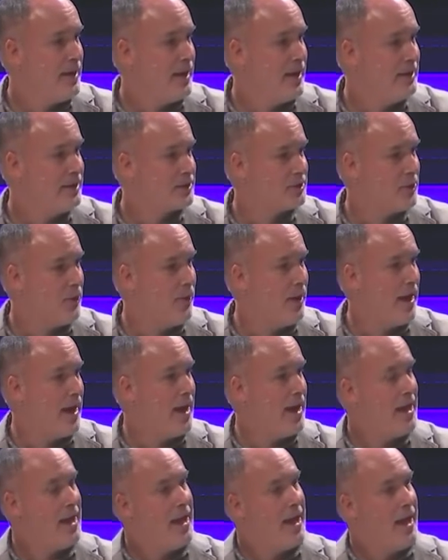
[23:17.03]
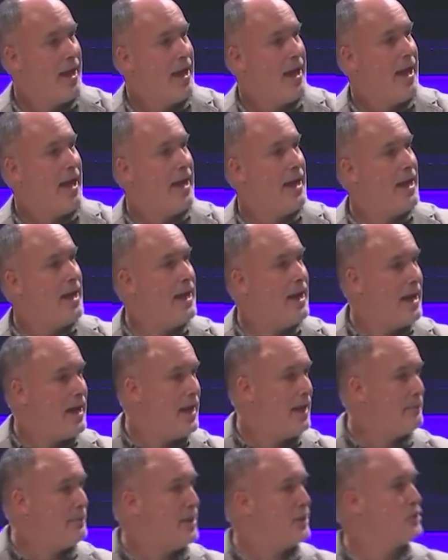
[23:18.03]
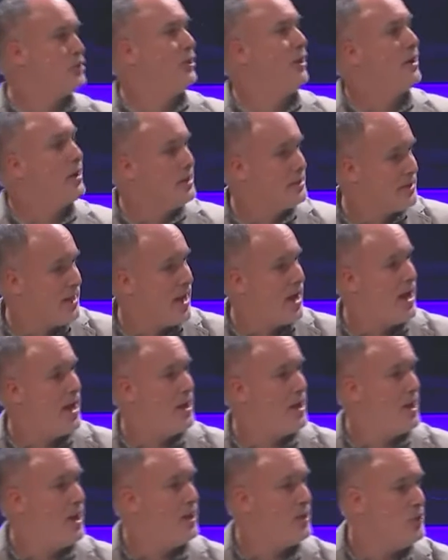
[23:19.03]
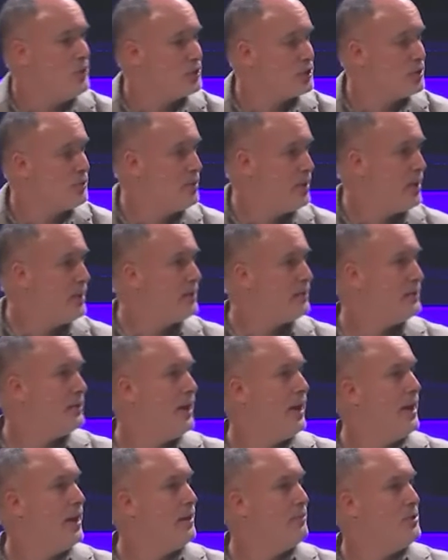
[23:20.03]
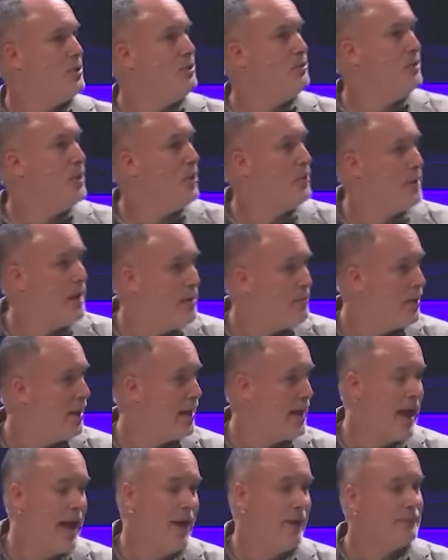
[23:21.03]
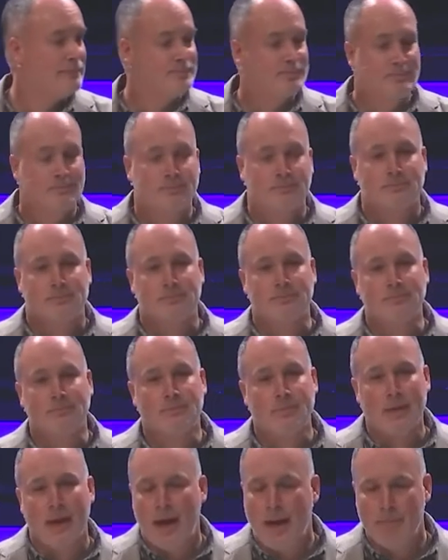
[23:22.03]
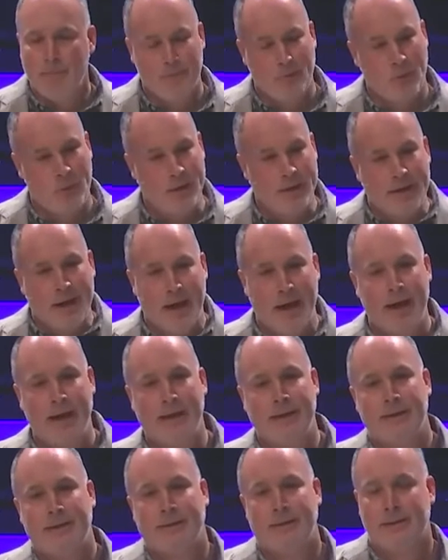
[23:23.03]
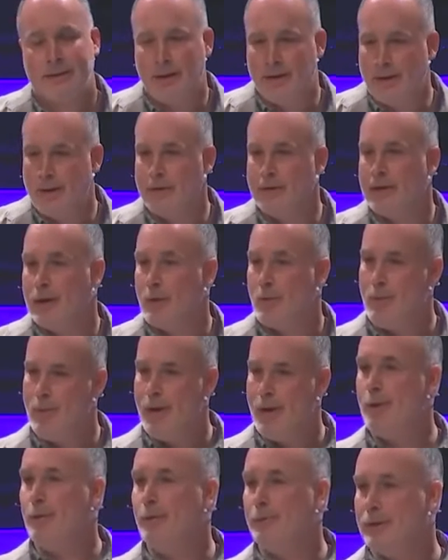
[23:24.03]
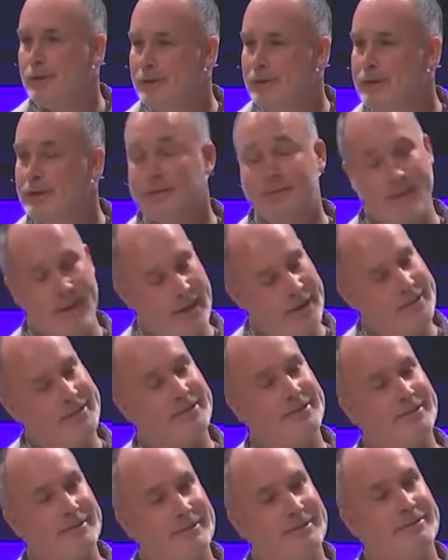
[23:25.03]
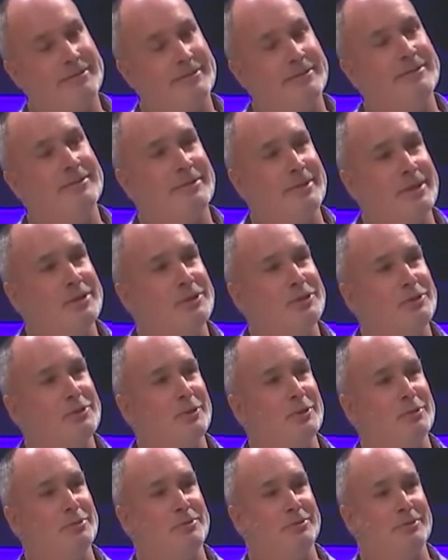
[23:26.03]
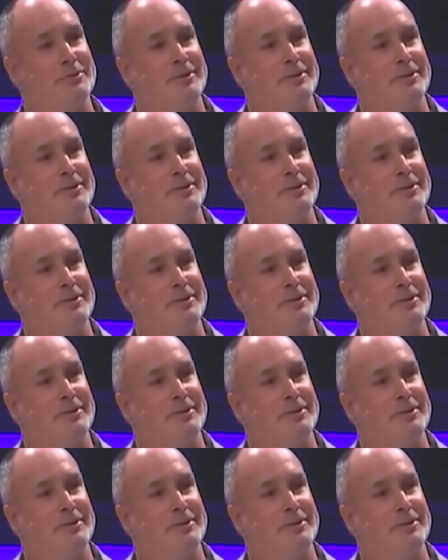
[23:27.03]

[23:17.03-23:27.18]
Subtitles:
And so I'm not as young as I used to be. You know that by now. I'm 49. I know you're like, whoa, really? Yes, it's true.